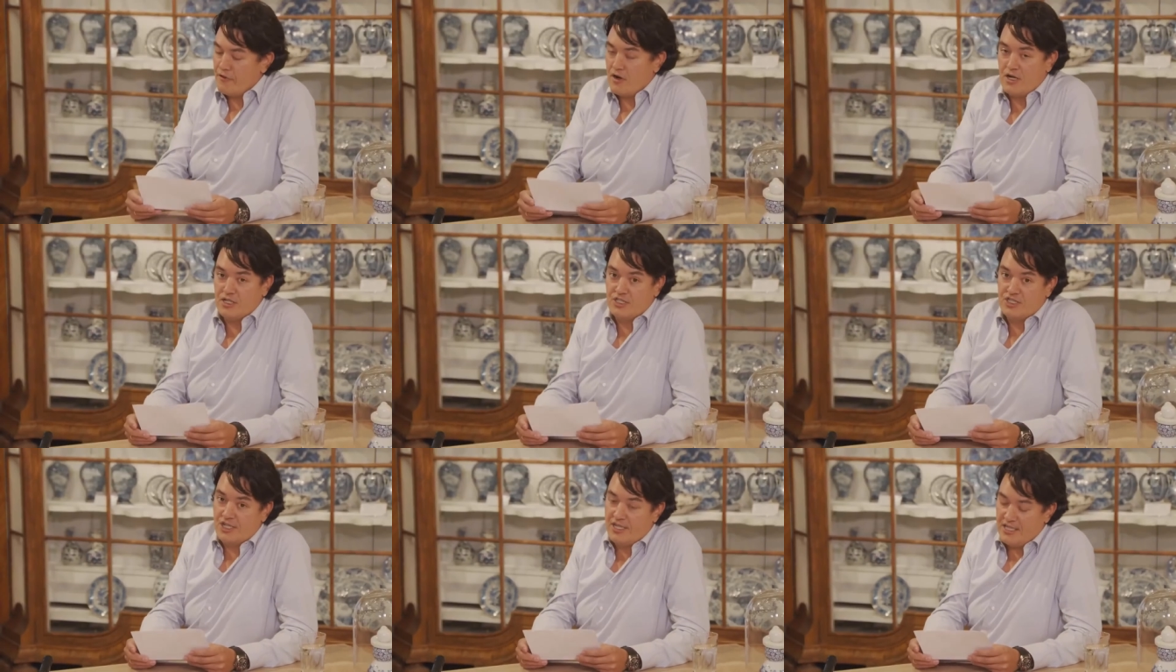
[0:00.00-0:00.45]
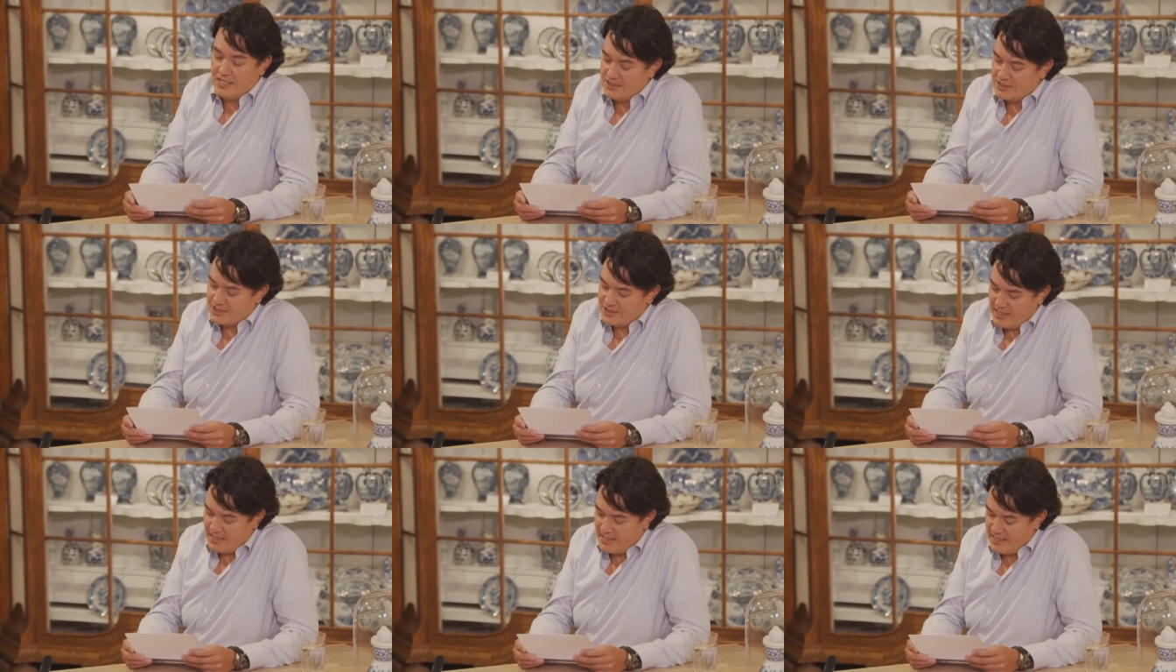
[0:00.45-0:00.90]
our
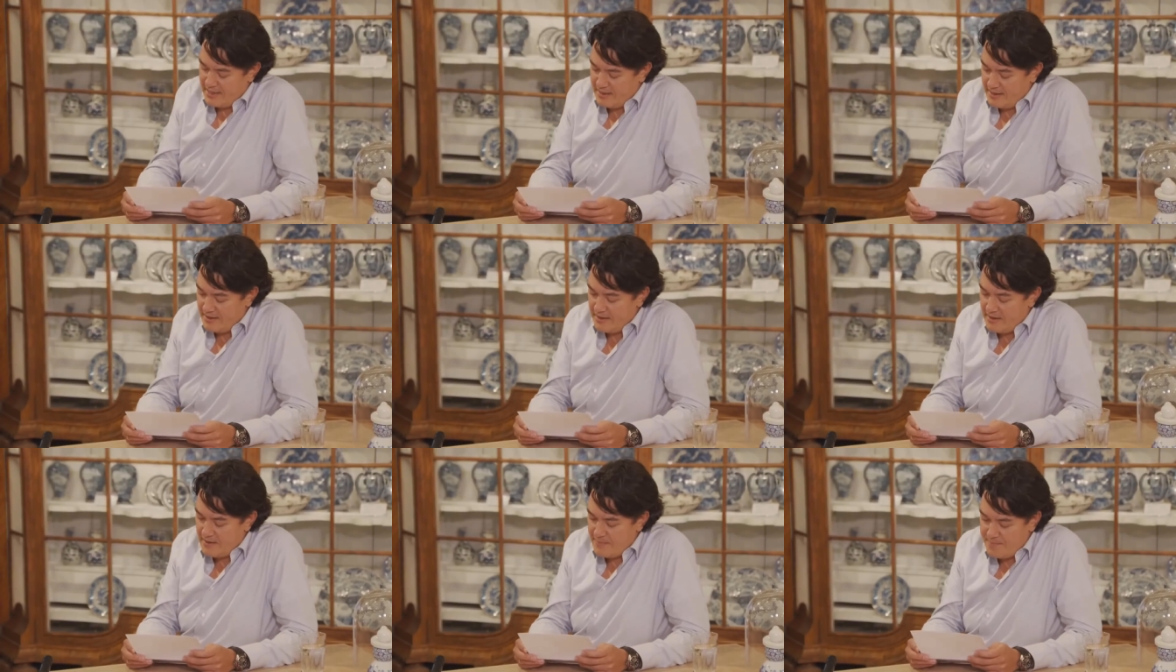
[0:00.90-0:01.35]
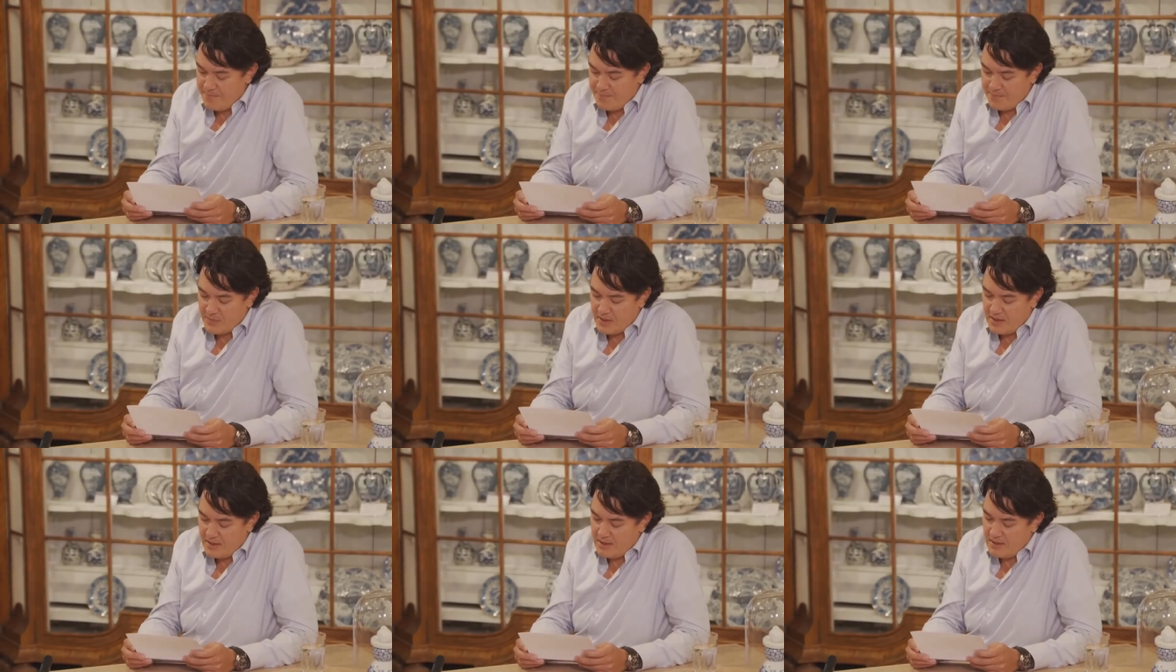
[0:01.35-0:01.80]
cheese, and
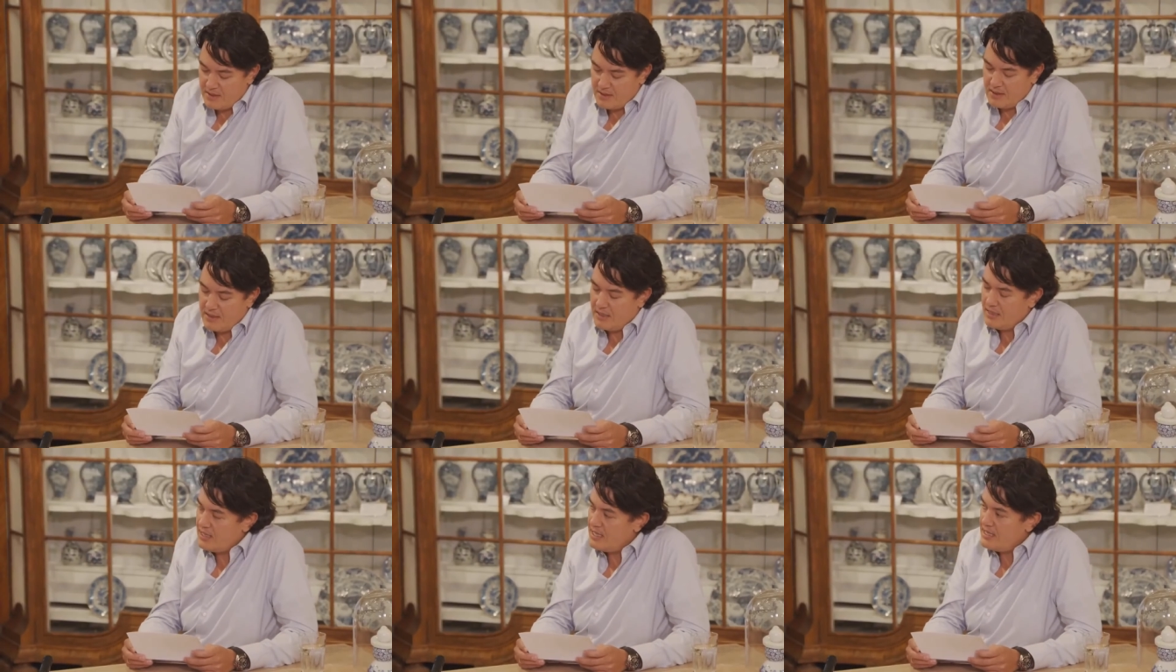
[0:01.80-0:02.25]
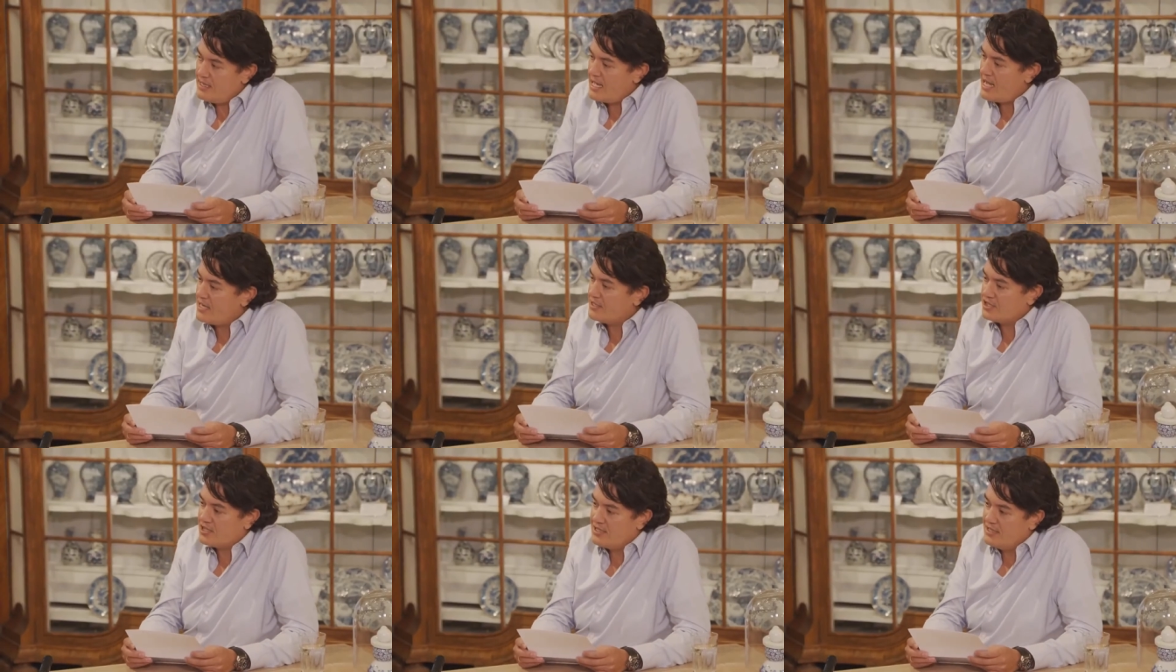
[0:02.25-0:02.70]
um, uh, and
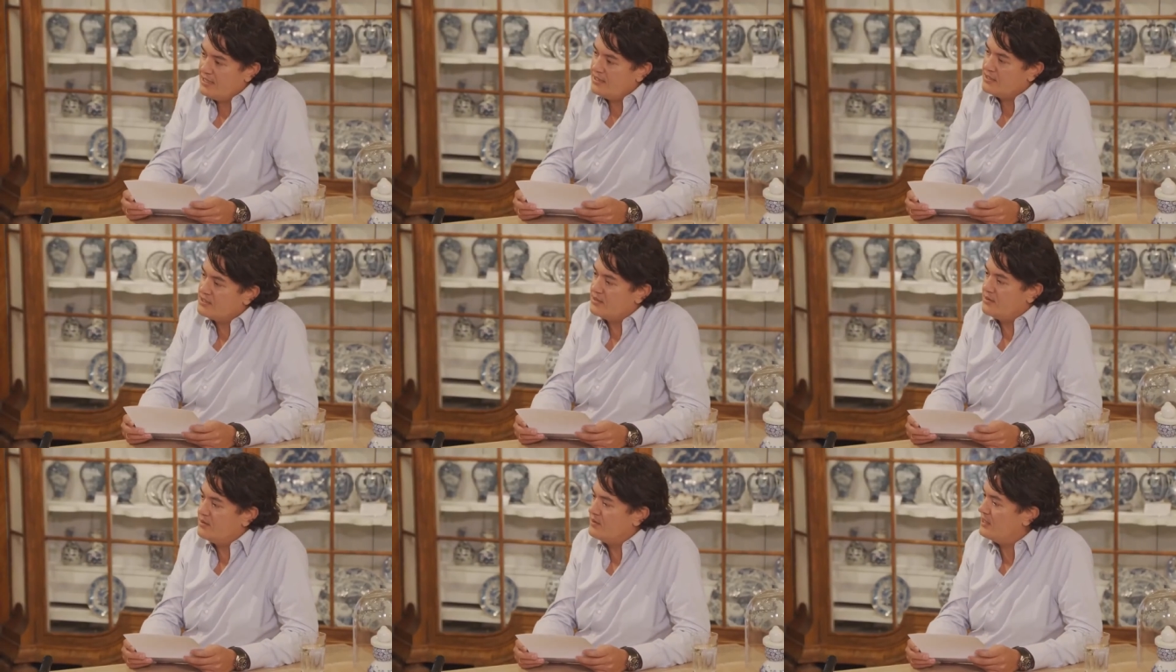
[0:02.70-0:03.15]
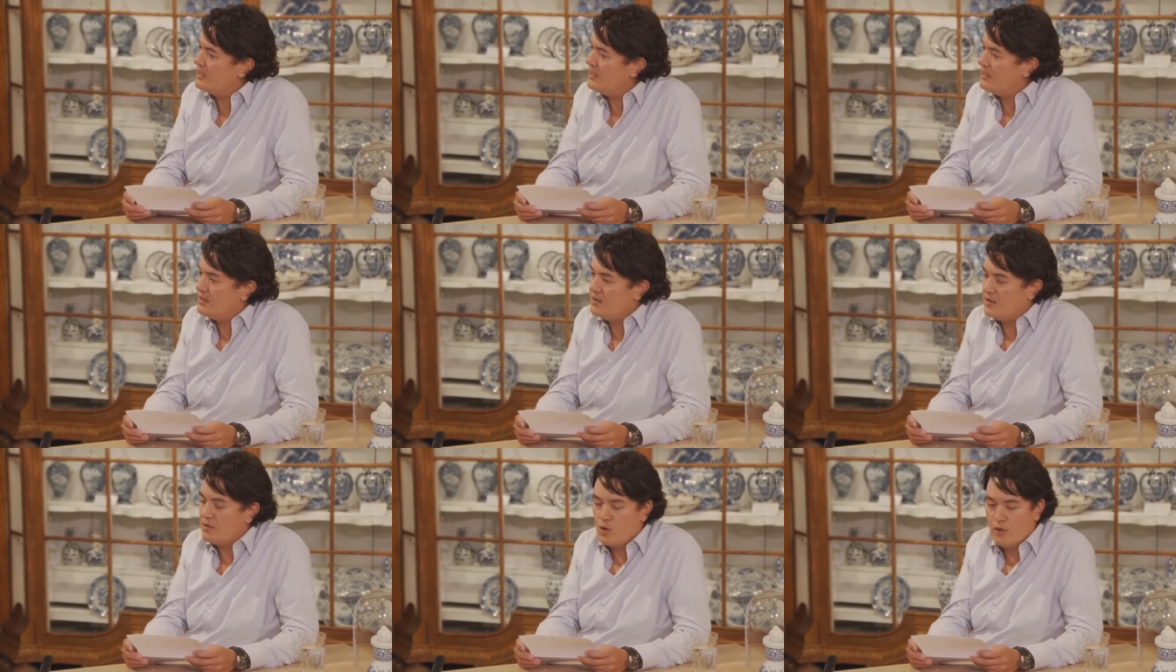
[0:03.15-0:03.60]
actually, it,
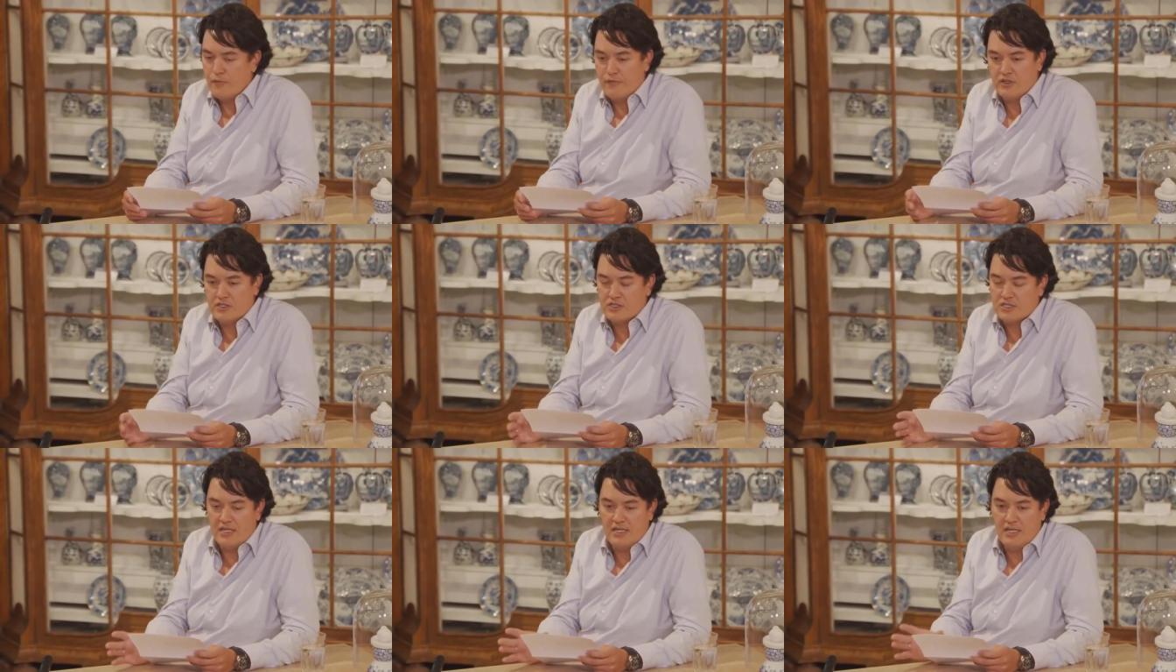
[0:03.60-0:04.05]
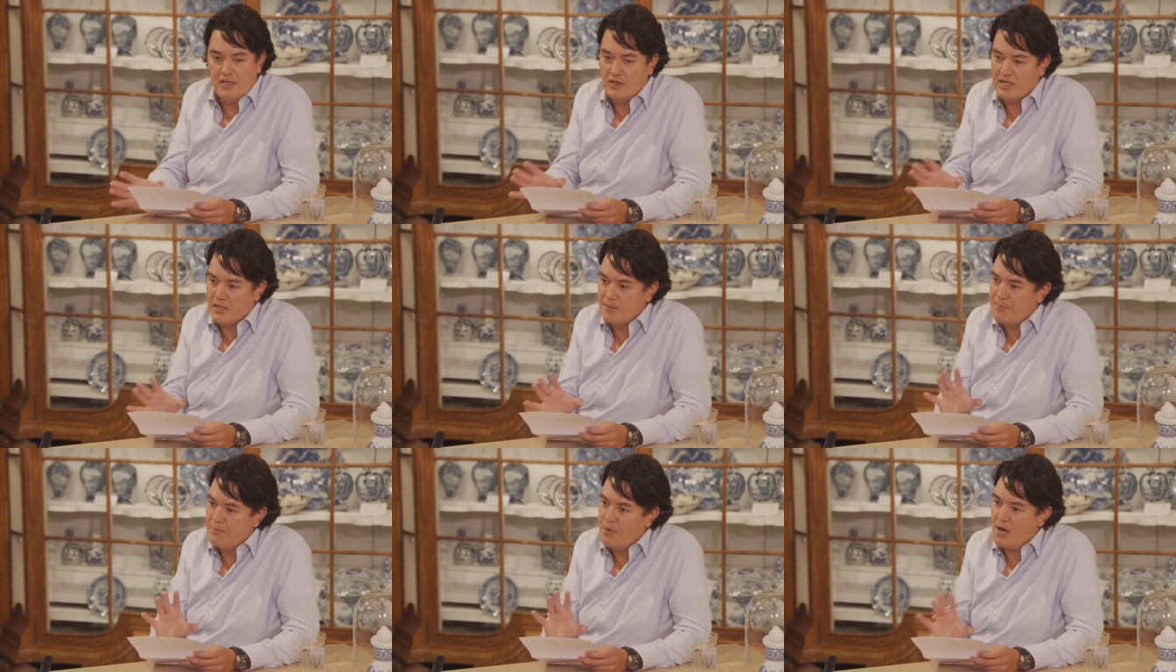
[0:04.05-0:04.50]
obviously, you
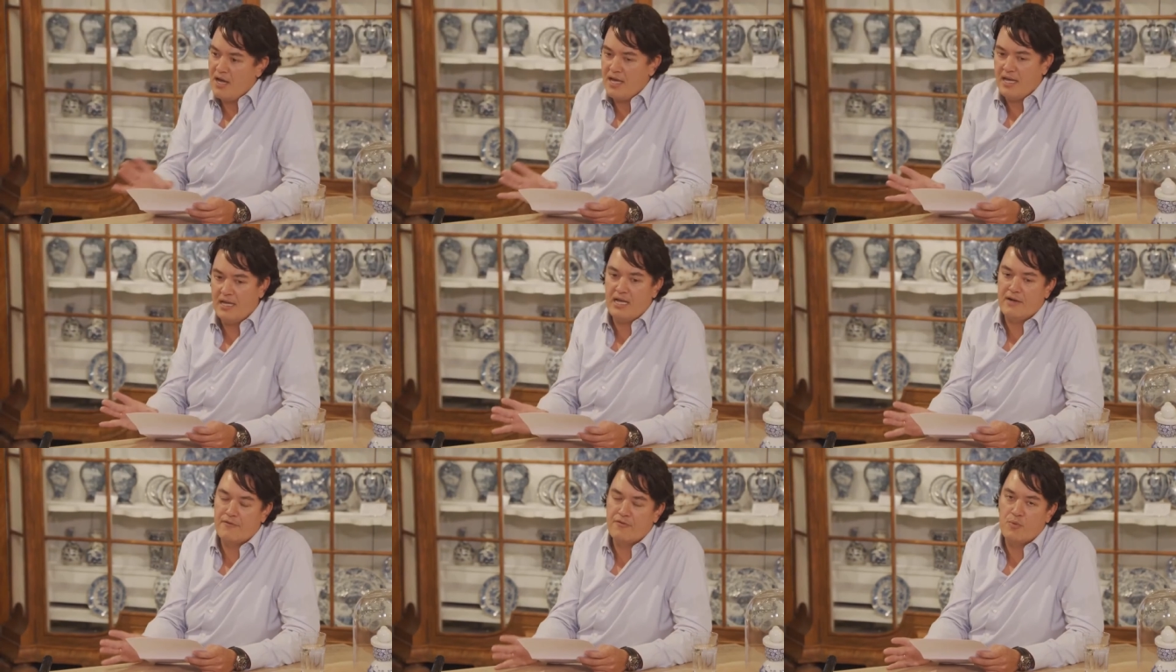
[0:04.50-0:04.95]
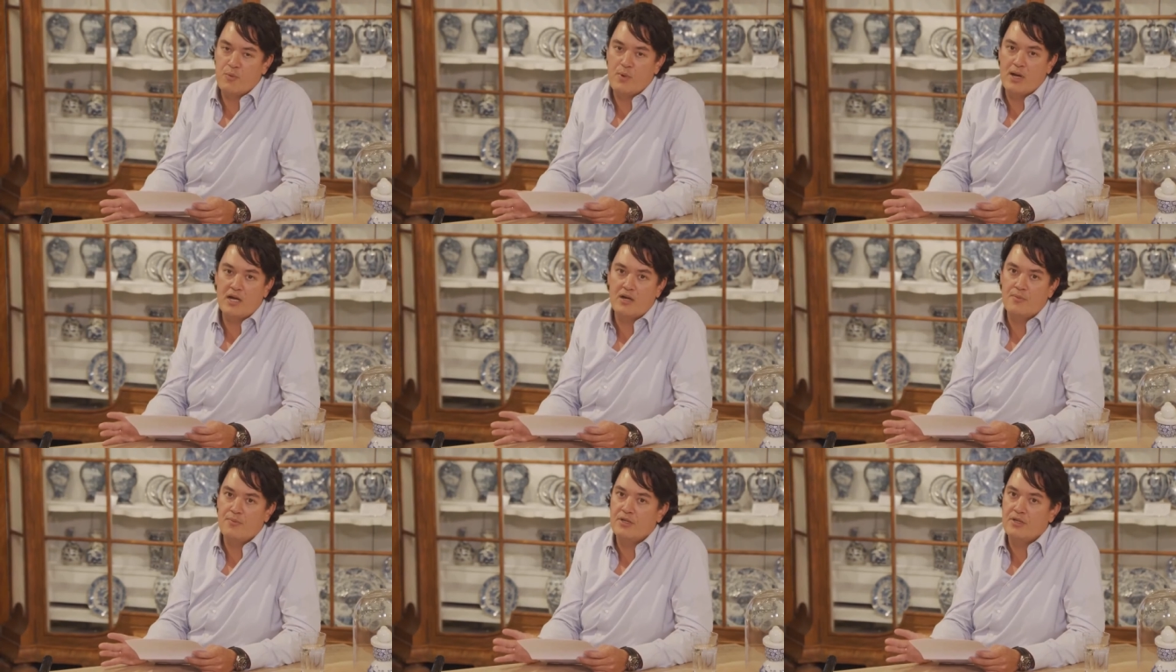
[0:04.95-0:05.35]
can buy it everywhere.